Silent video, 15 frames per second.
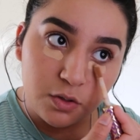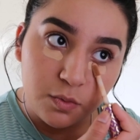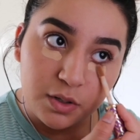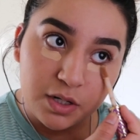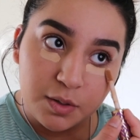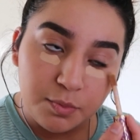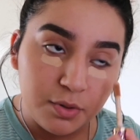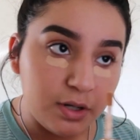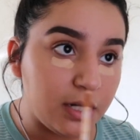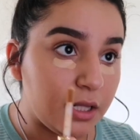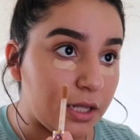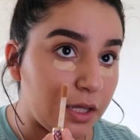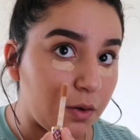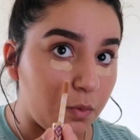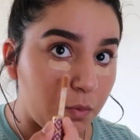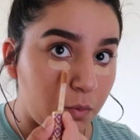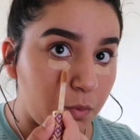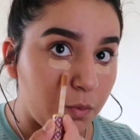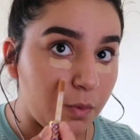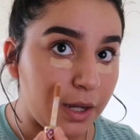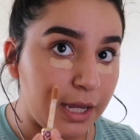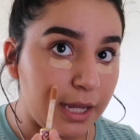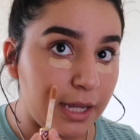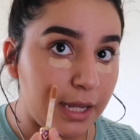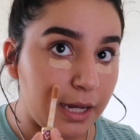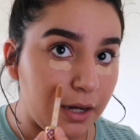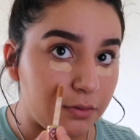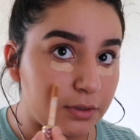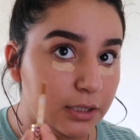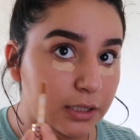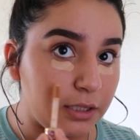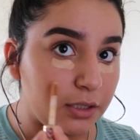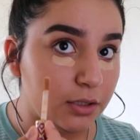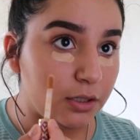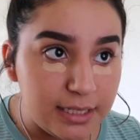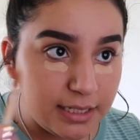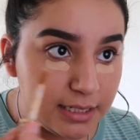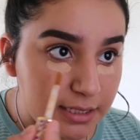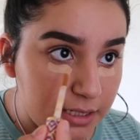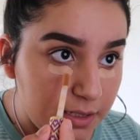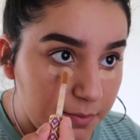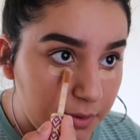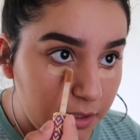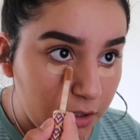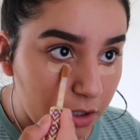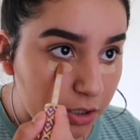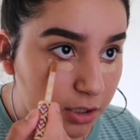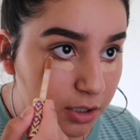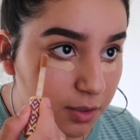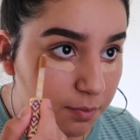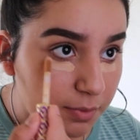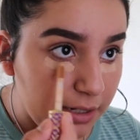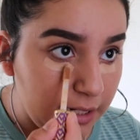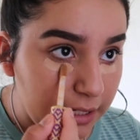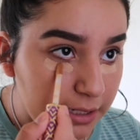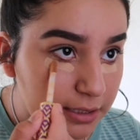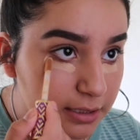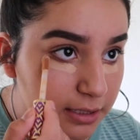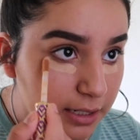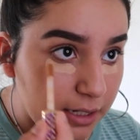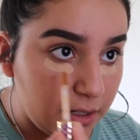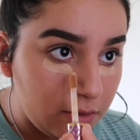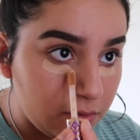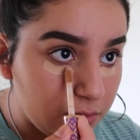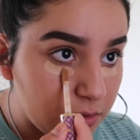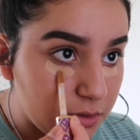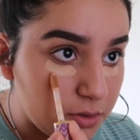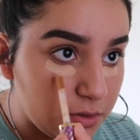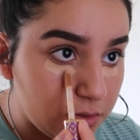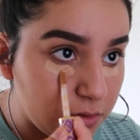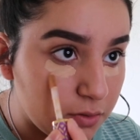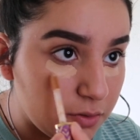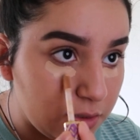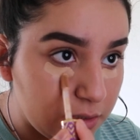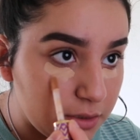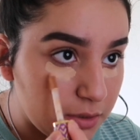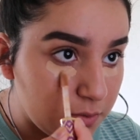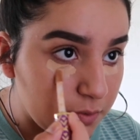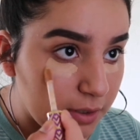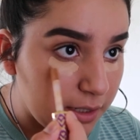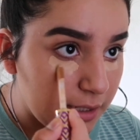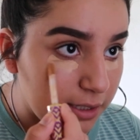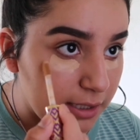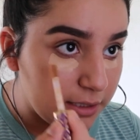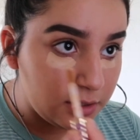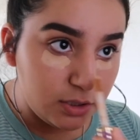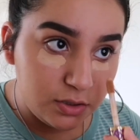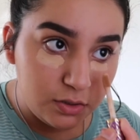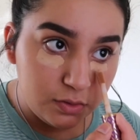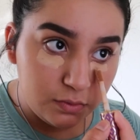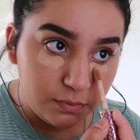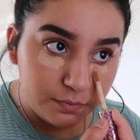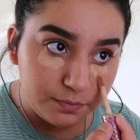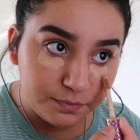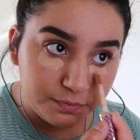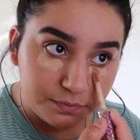You don't want to put it like way out here, because then it's going to be harder to blend out. So this is what I like to do.